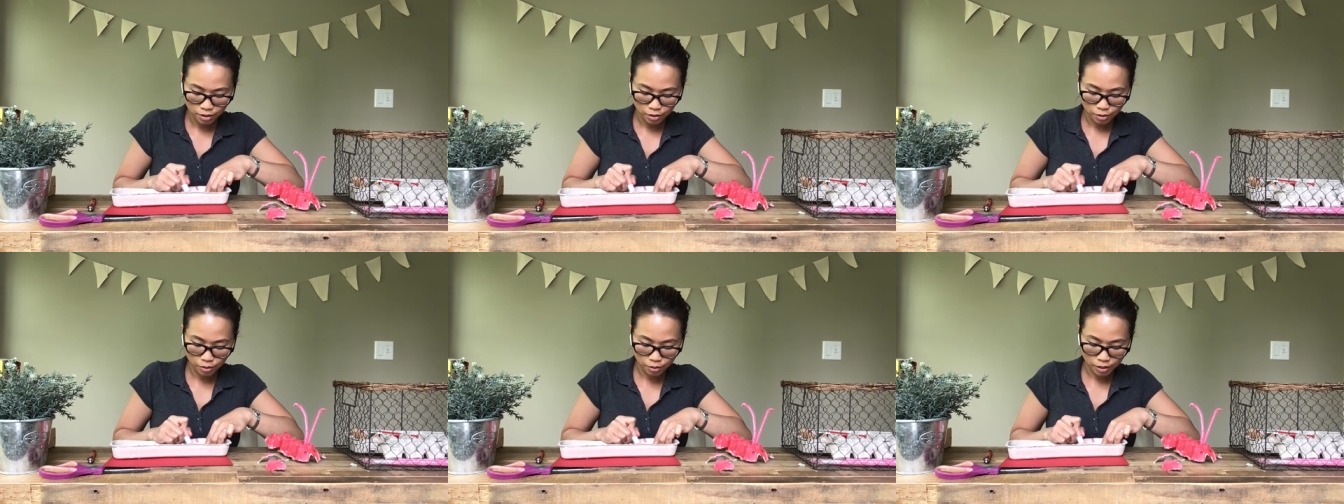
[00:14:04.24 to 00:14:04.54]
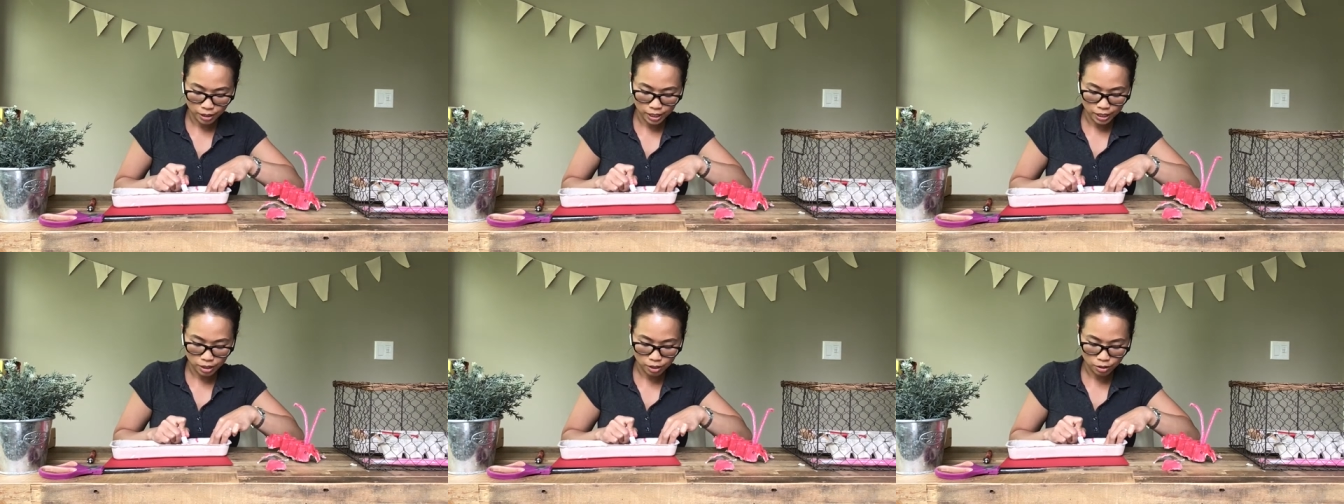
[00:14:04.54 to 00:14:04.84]

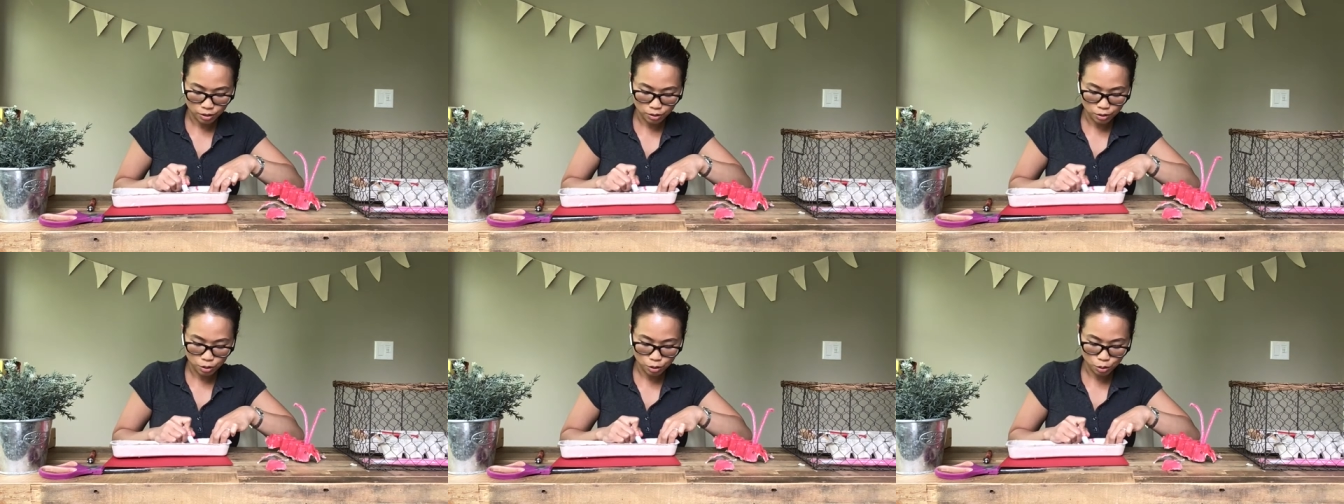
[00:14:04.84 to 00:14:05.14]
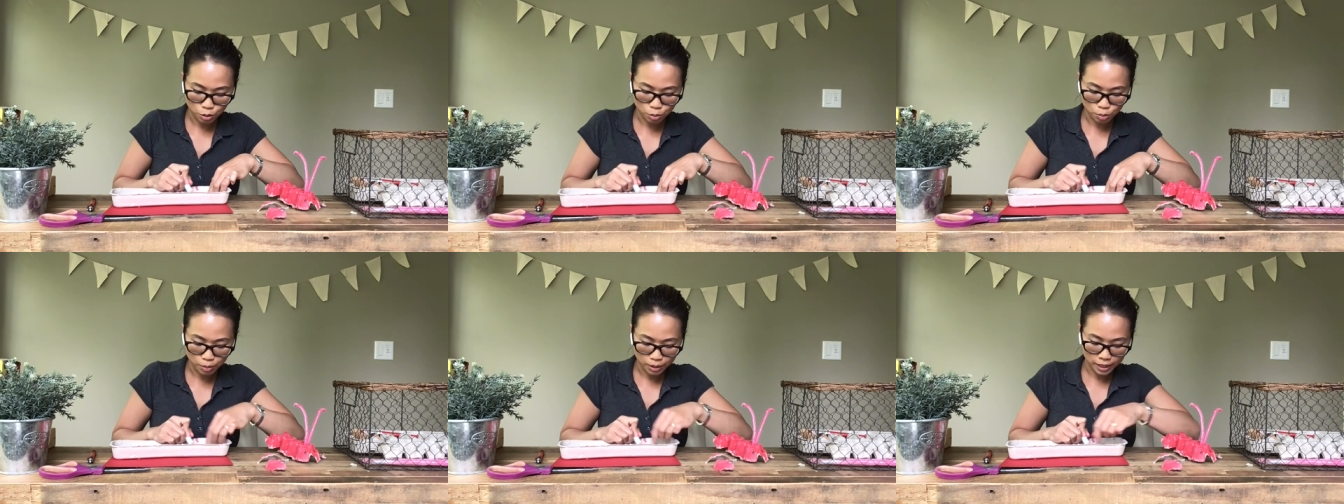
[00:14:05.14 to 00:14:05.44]
when you use
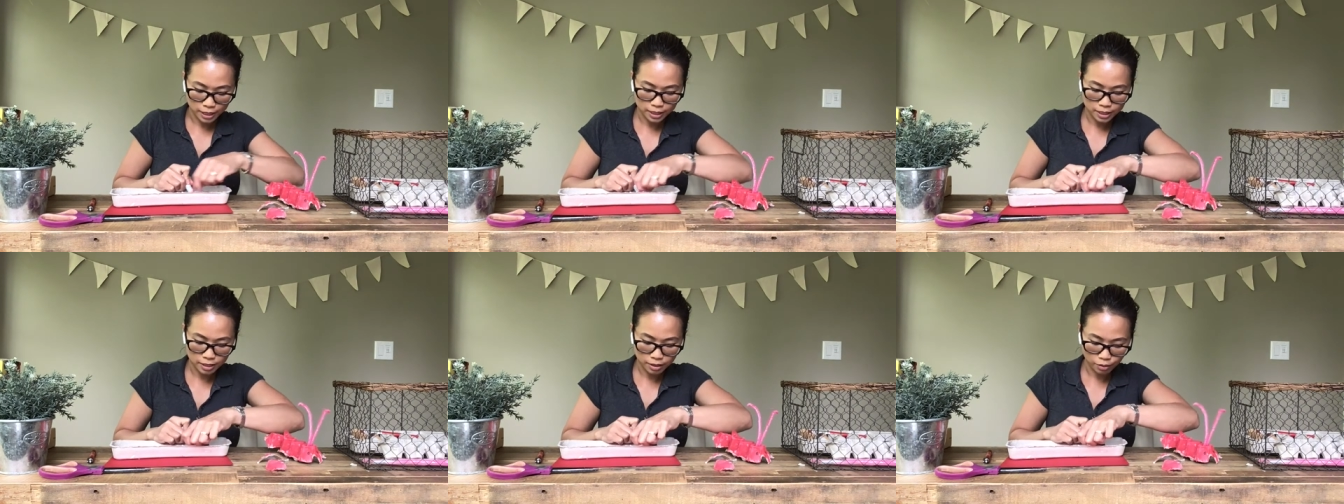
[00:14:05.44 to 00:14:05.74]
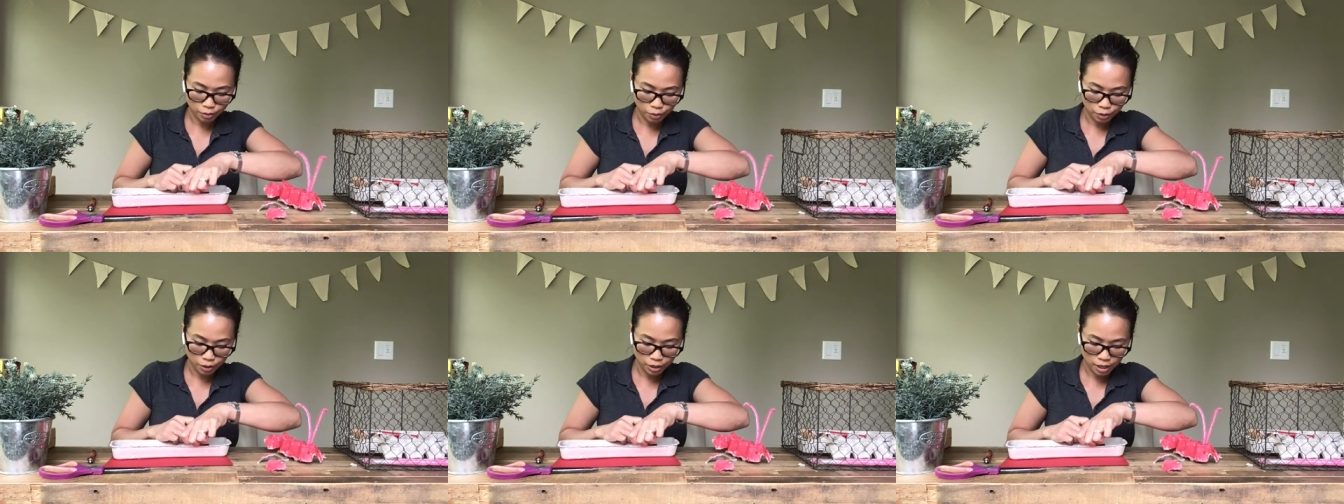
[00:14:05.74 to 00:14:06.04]
toothpicks
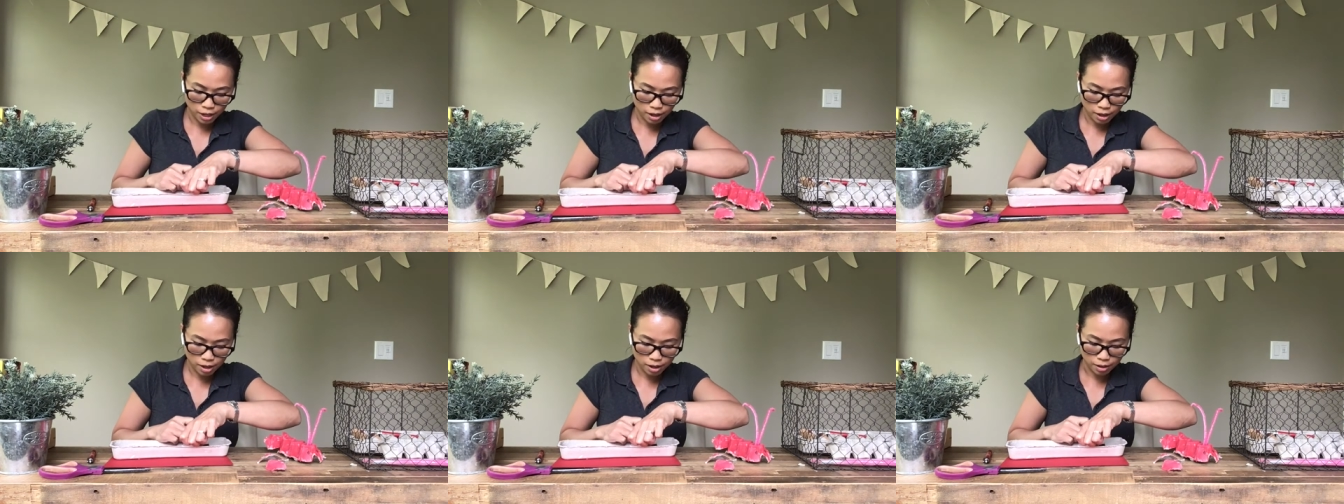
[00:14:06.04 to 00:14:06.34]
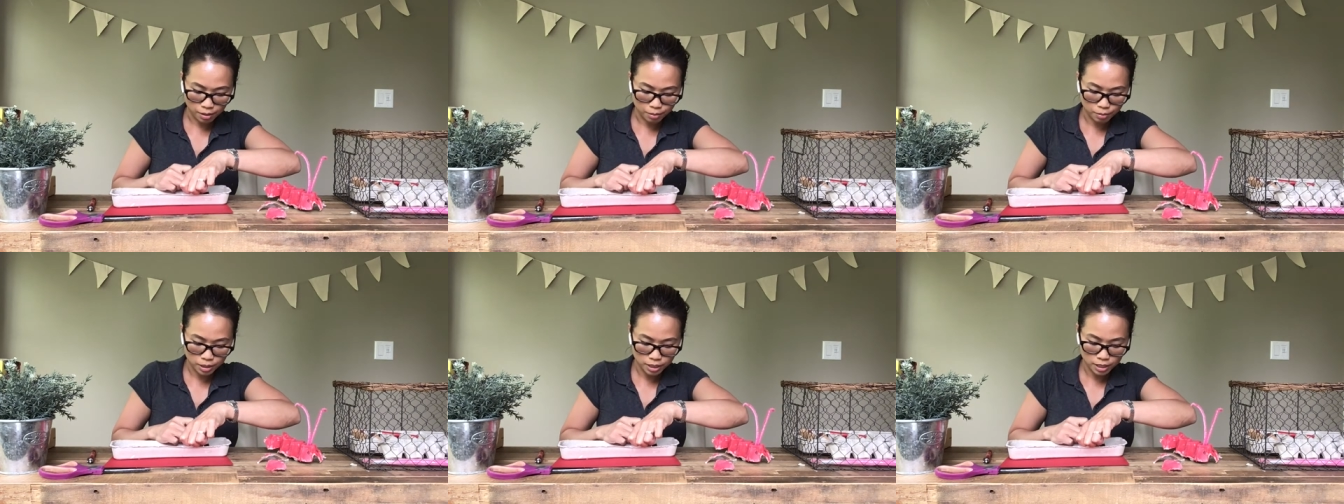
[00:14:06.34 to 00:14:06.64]
for the
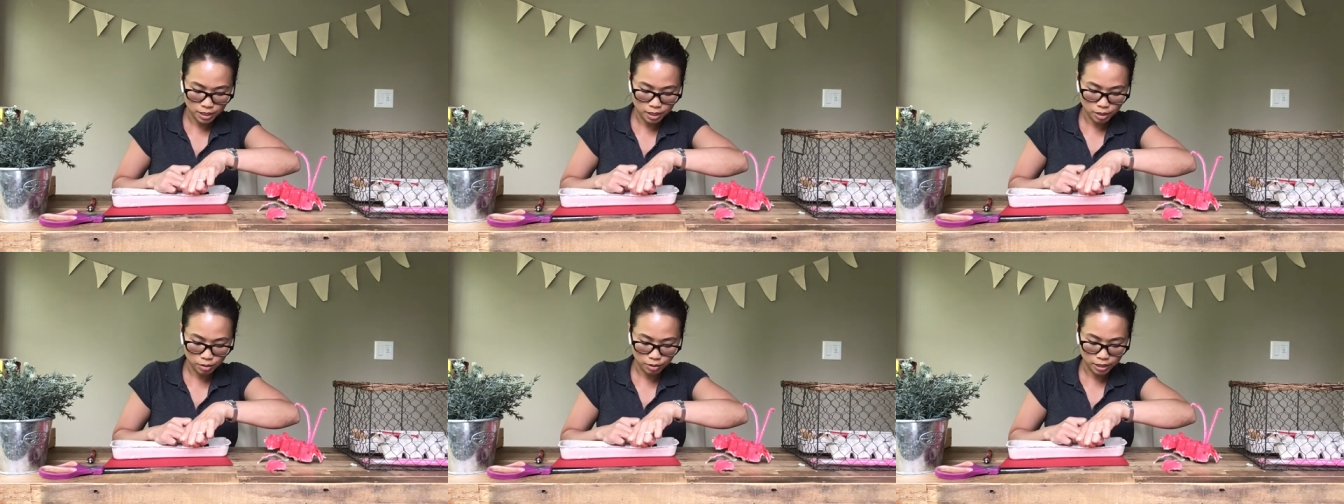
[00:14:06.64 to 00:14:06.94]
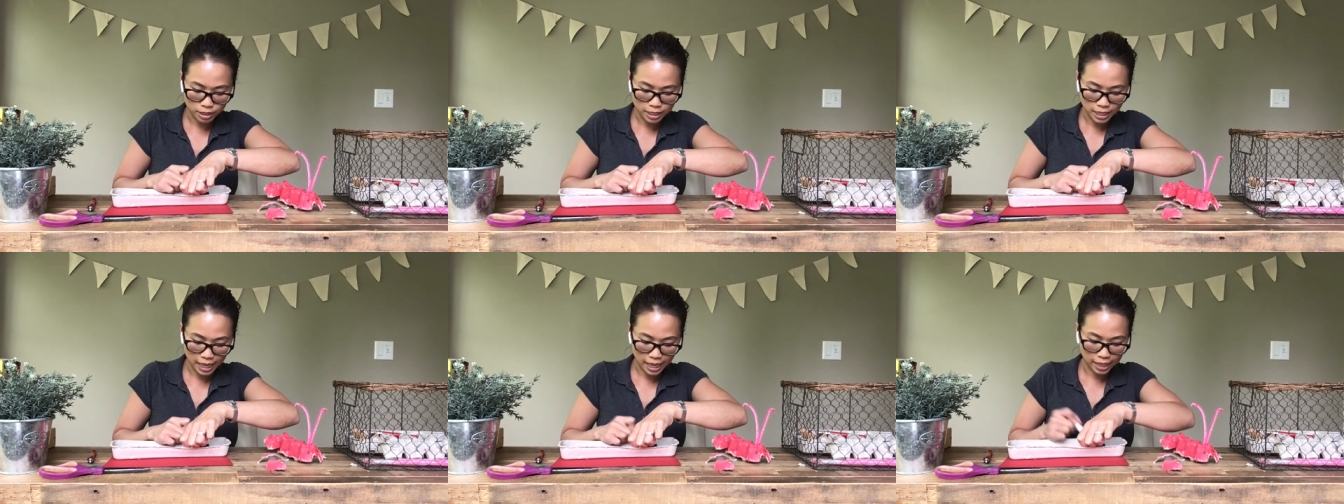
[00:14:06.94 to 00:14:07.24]
arms to
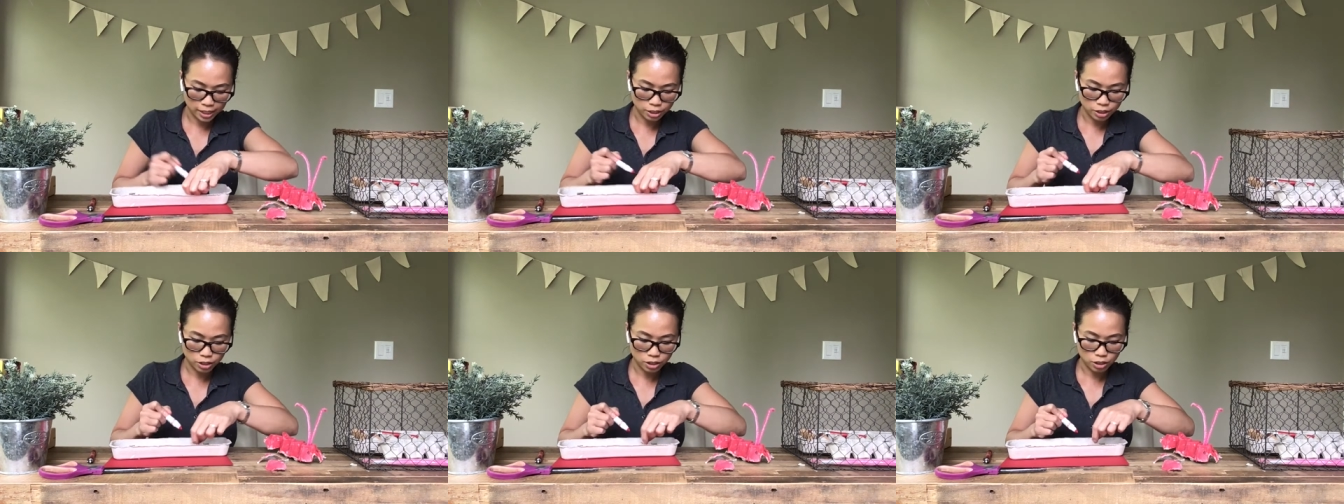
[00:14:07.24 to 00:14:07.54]
attach